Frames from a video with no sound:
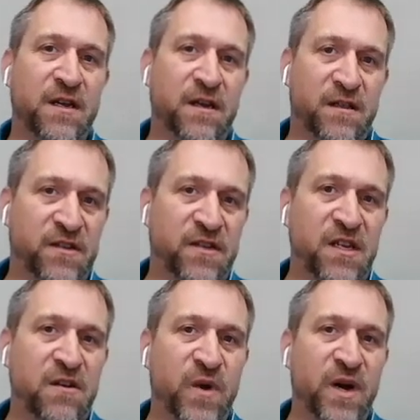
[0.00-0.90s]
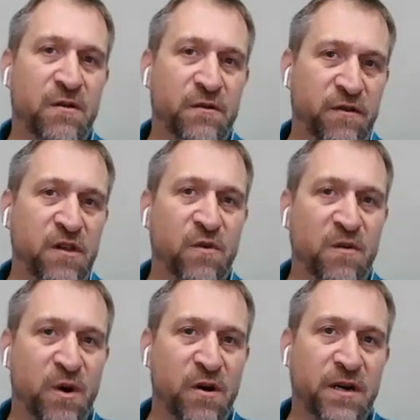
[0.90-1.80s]
the CUL or the UL
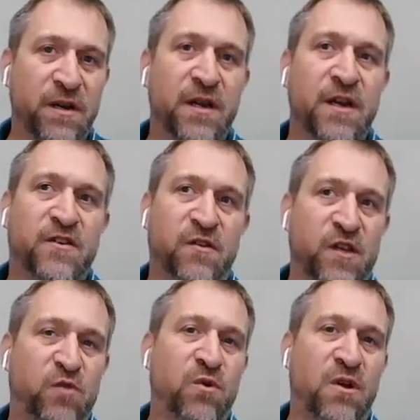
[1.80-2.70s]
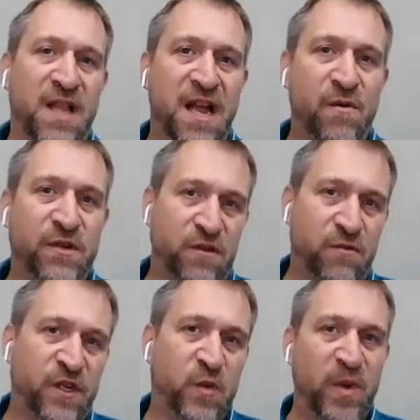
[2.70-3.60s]
mark. So this will allow us to
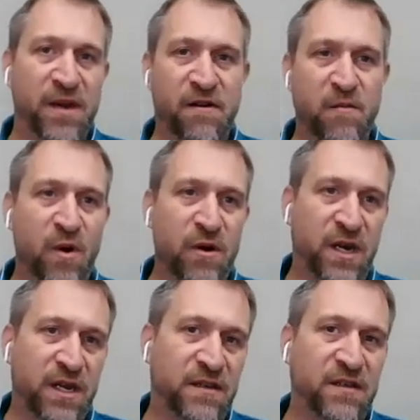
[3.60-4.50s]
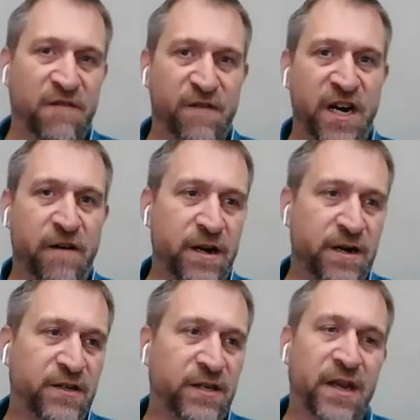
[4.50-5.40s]
expand our market into different
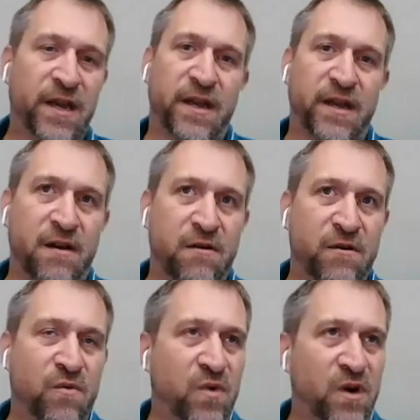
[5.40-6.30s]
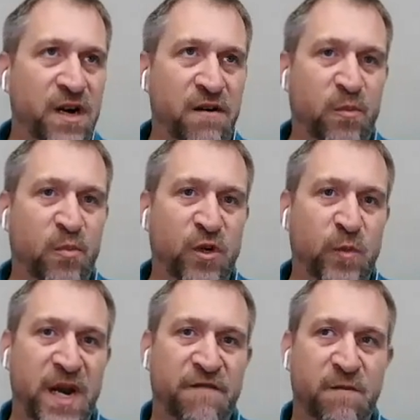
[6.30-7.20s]
areas. We're hearing
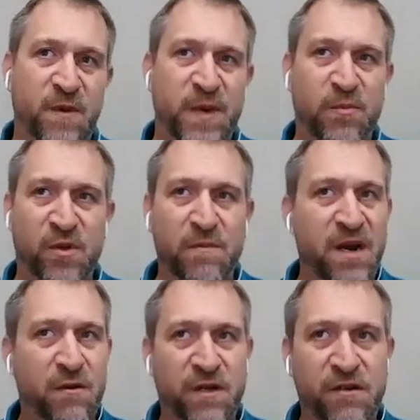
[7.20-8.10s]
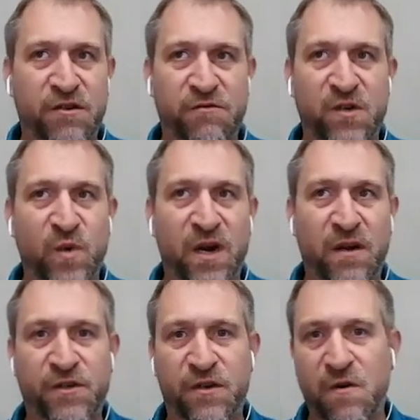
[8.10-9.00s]
pushback from people in the medical industry as well.
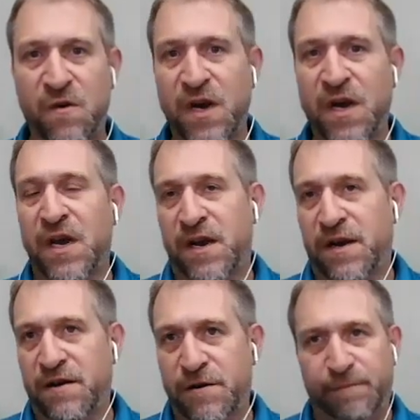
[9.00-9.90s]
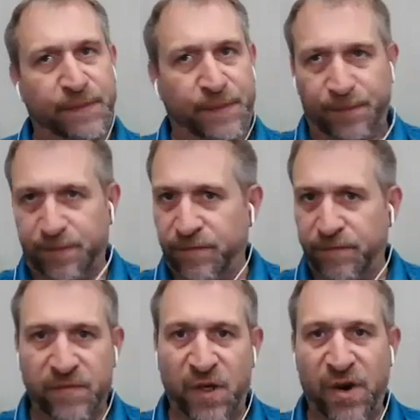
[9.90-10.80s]
So,
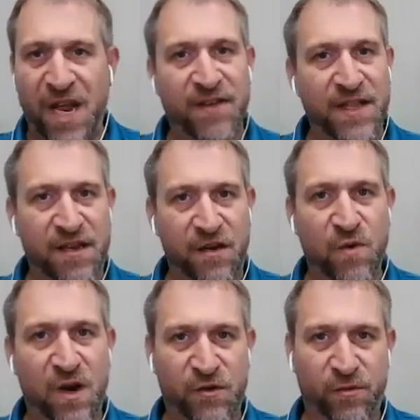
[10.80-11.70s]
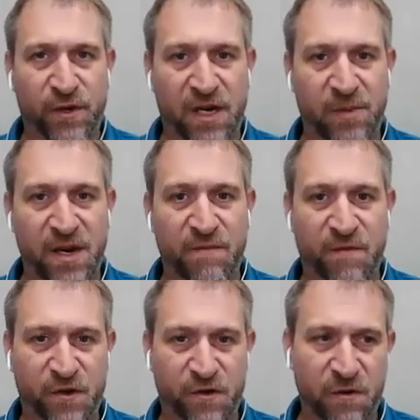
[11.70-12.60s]
having that UL is really going to be
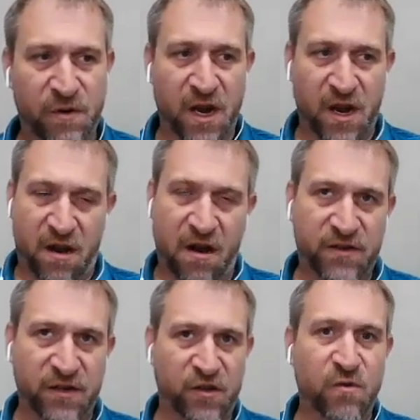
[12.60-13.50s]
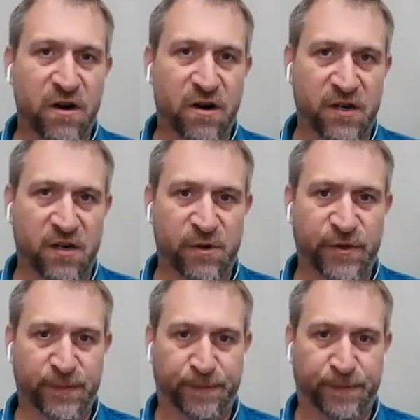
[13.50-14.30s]
helpful to us and to our customers.